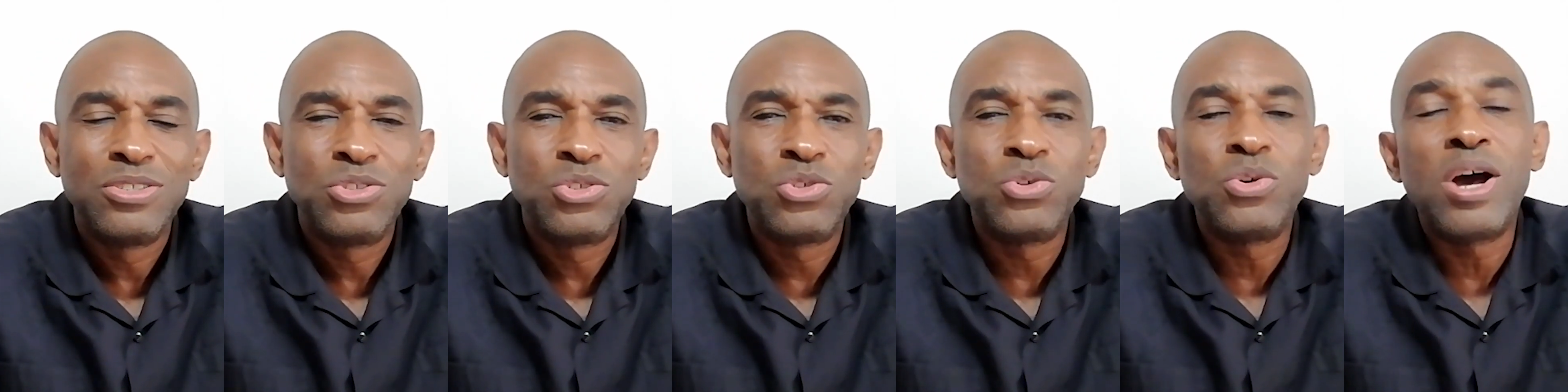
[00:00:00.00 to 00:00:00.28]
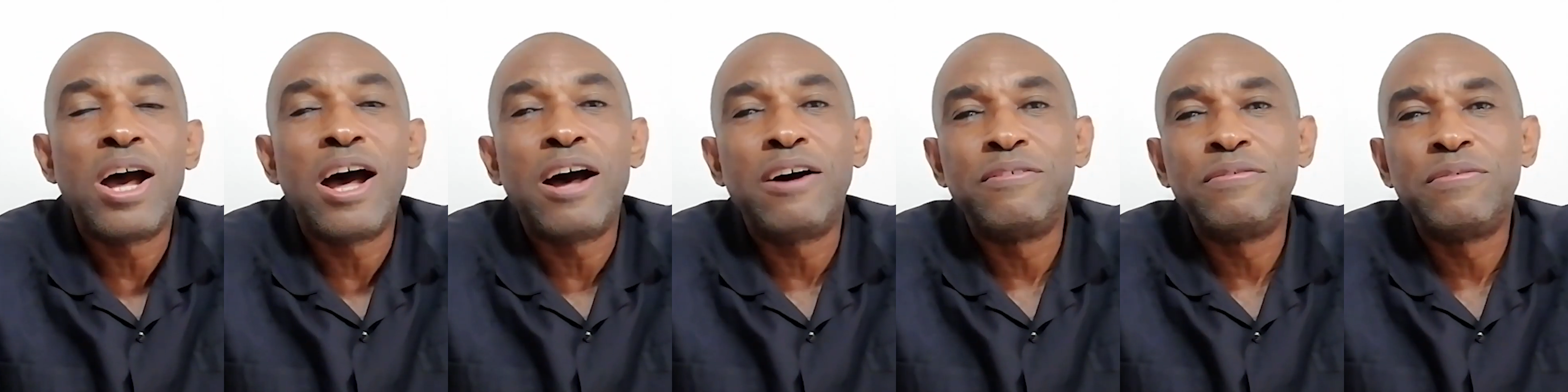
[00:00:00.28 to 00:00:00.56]

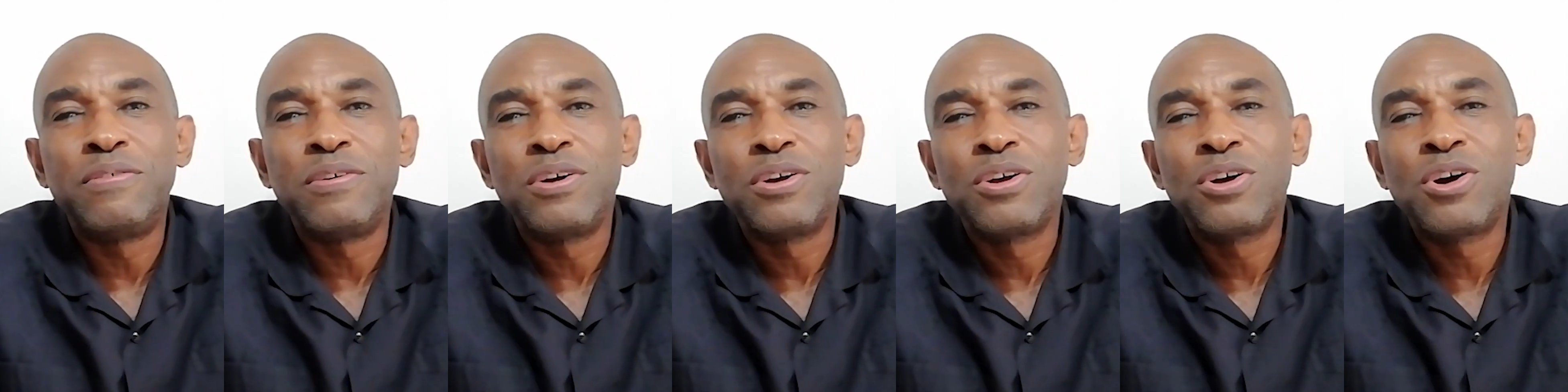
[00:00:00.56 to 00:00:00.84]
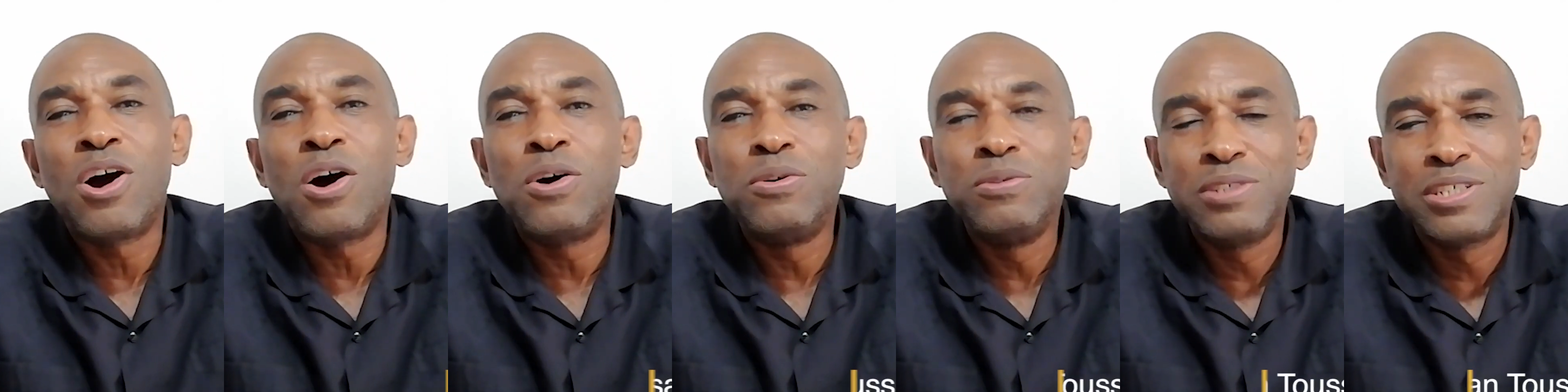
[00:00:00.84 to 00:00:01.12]
to have
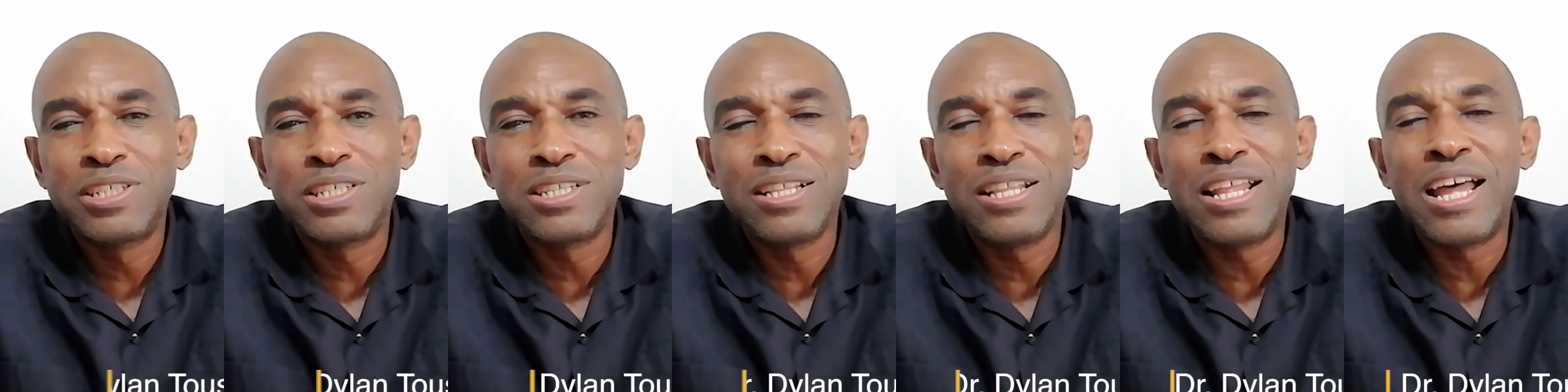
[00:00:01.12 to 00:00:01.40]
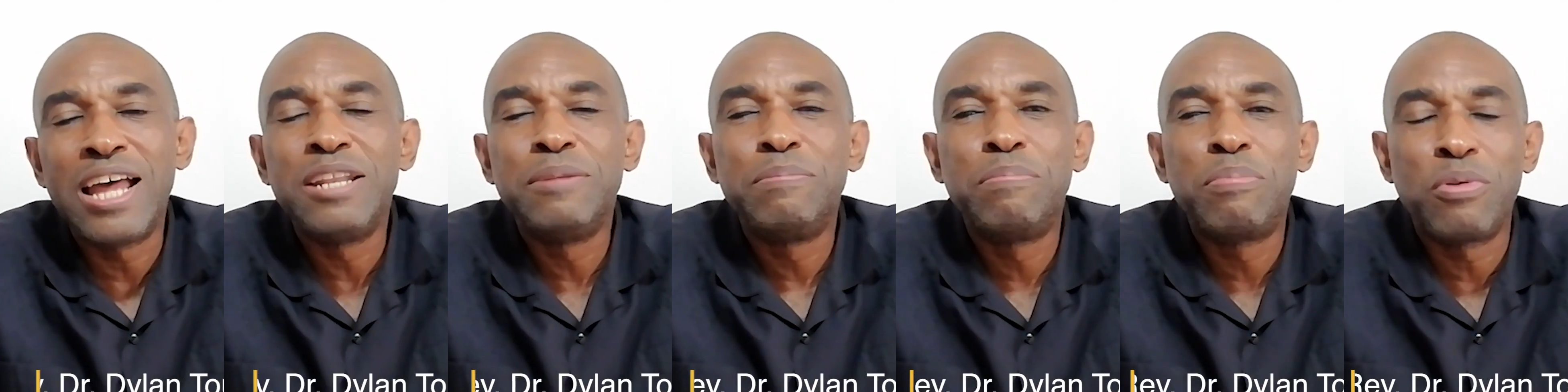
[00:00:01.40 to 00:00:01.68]
counsel
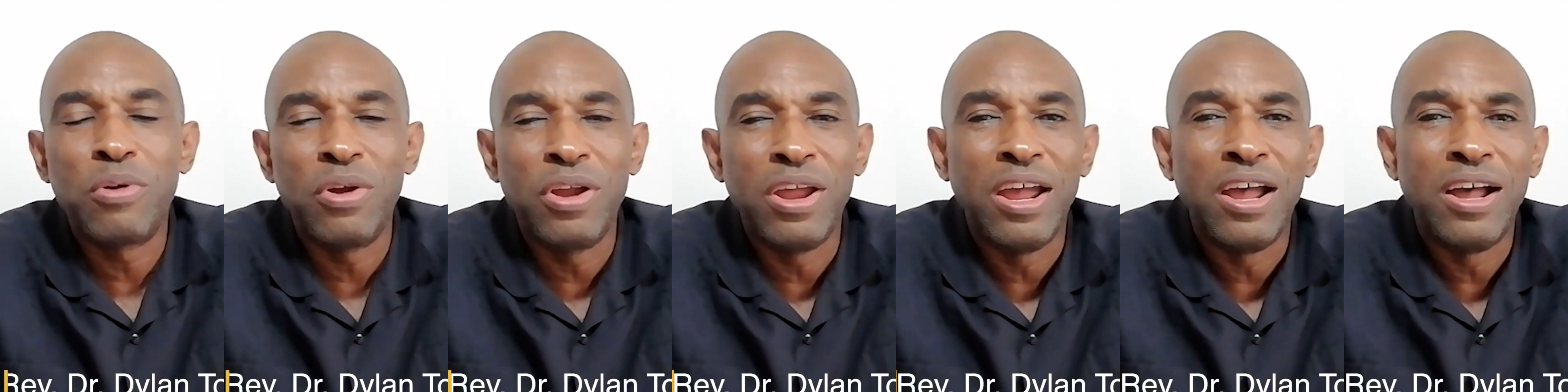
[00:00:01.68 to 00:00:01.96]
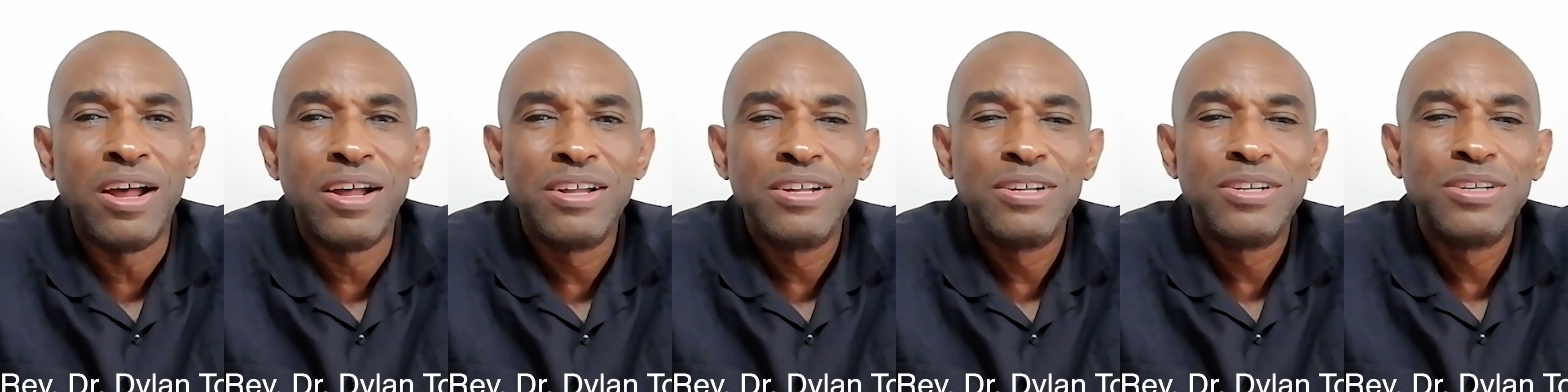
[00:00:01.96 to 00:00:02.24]
and prayer
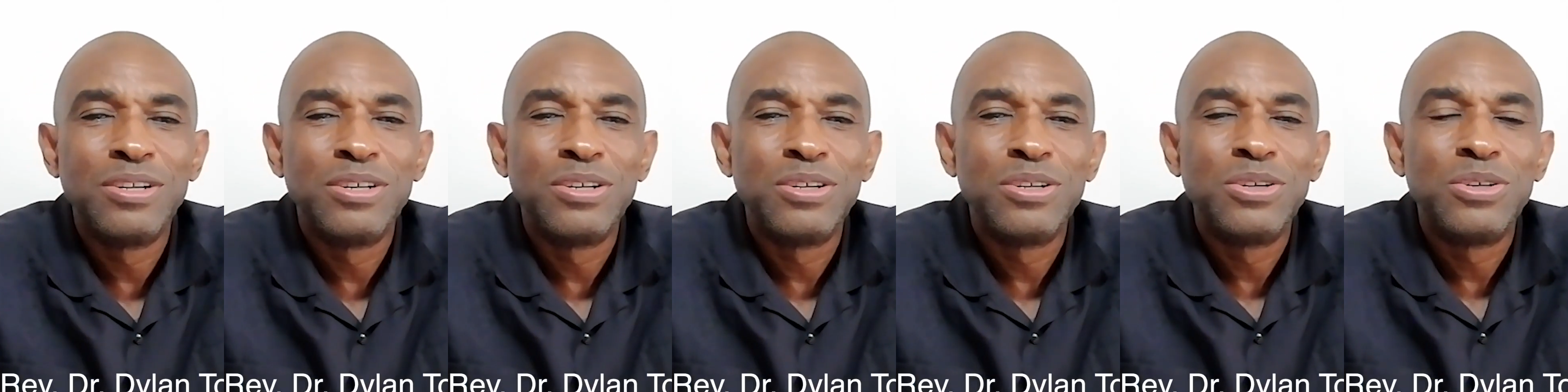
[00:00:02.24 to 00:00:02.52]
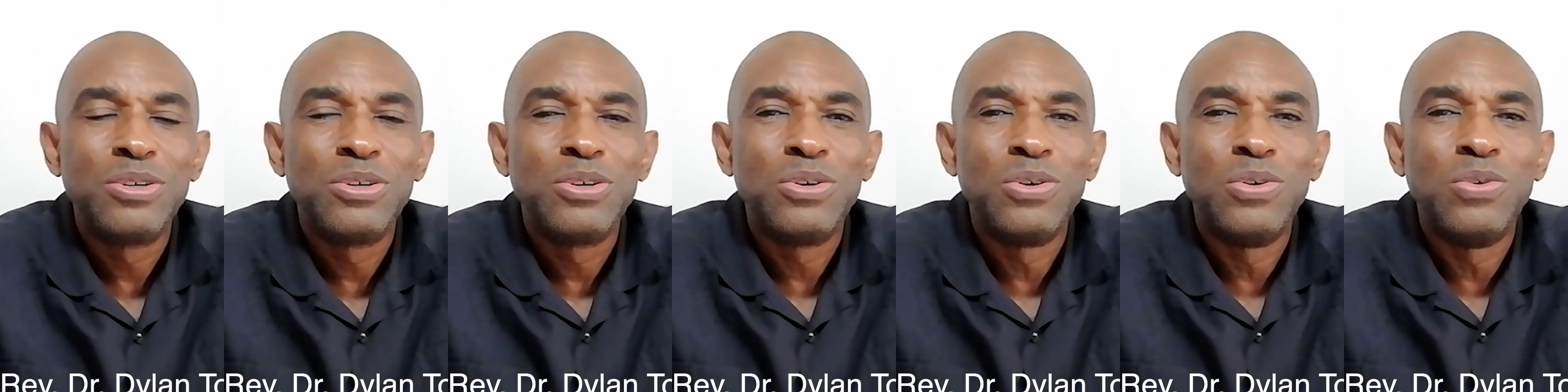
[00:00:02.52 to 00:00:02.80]

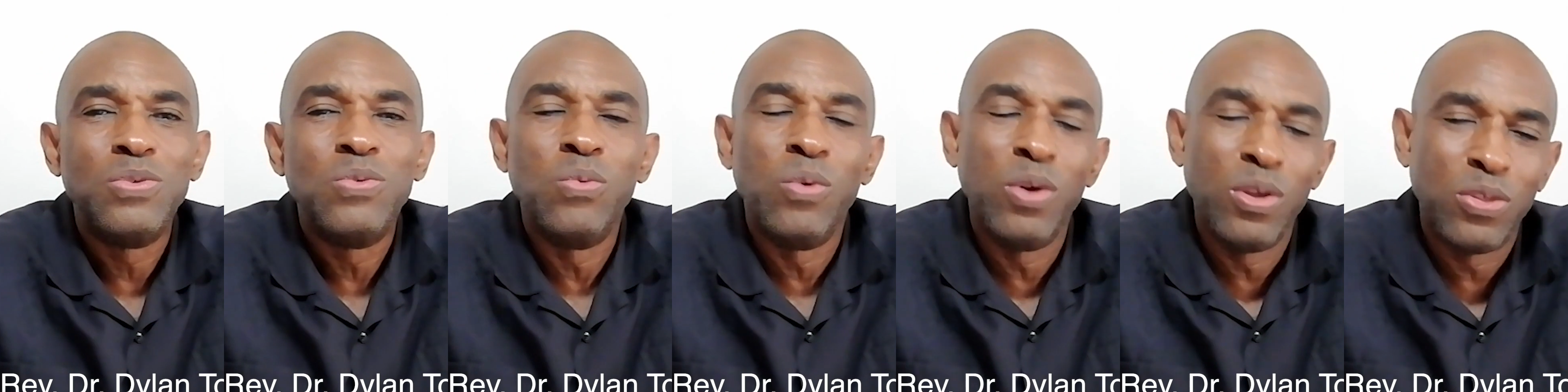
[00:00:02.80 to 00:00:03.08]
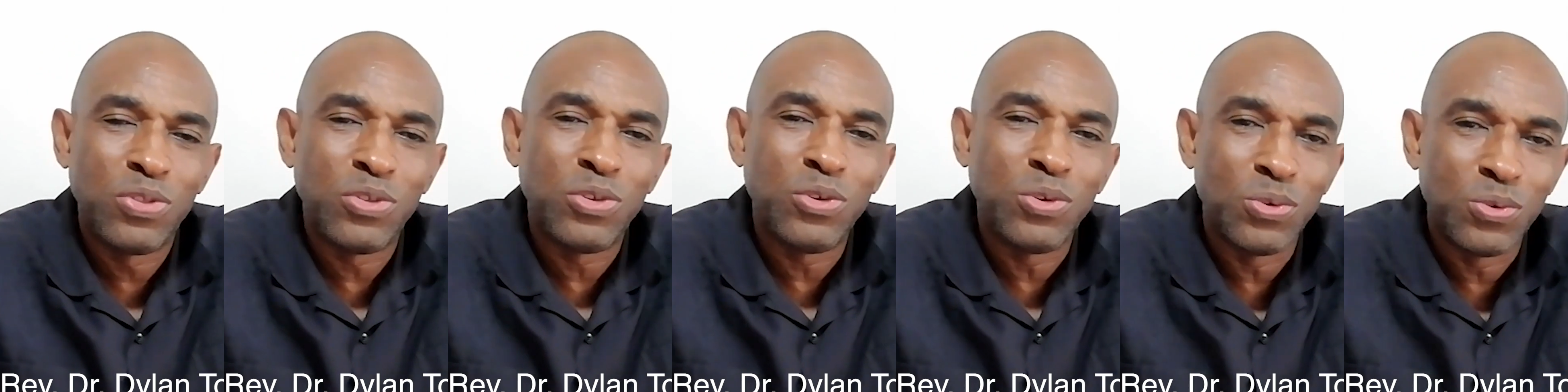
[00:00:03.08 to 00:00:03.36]

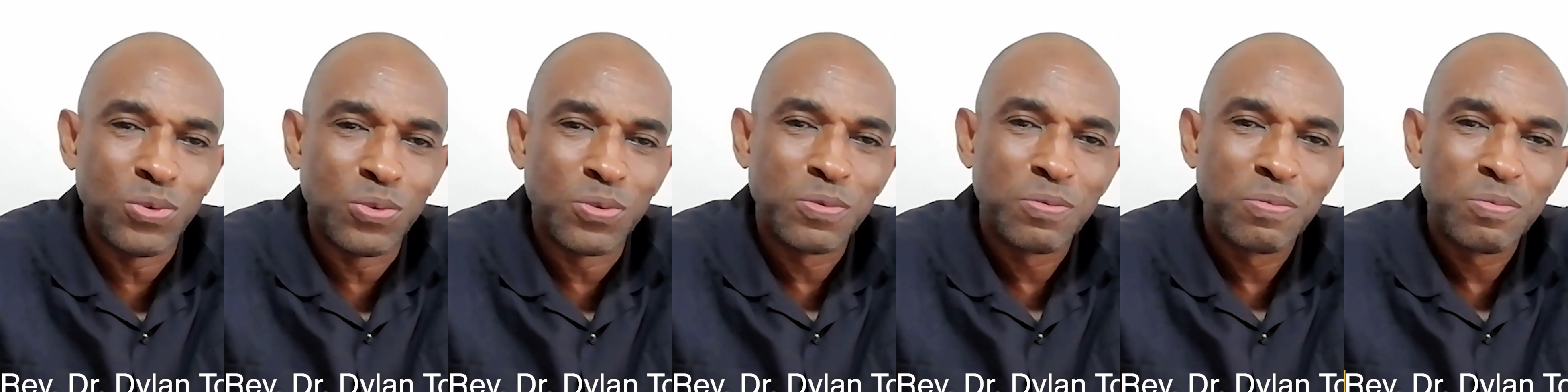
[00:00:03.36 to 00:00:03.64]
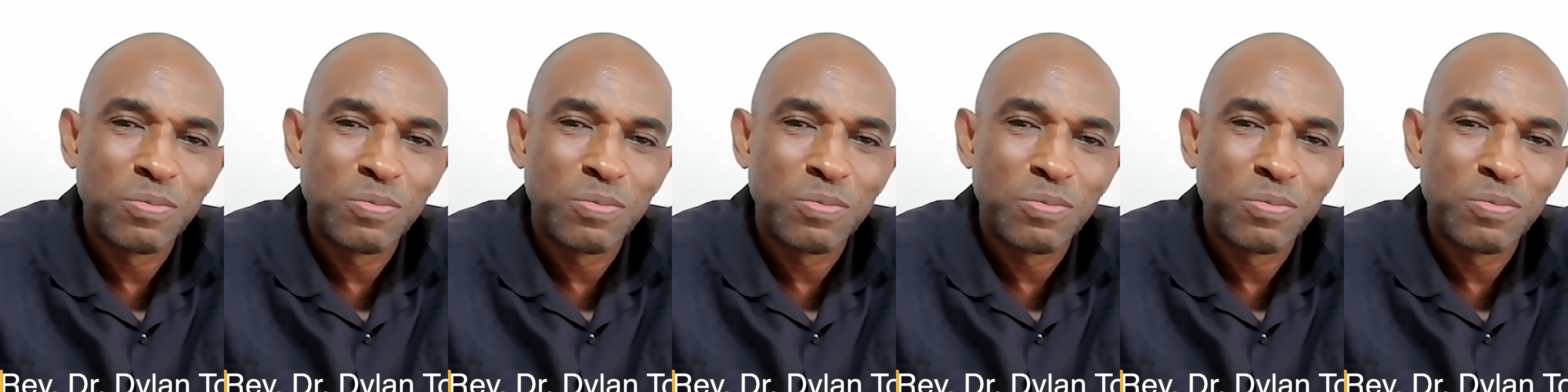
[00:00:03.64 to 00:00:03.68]
with you.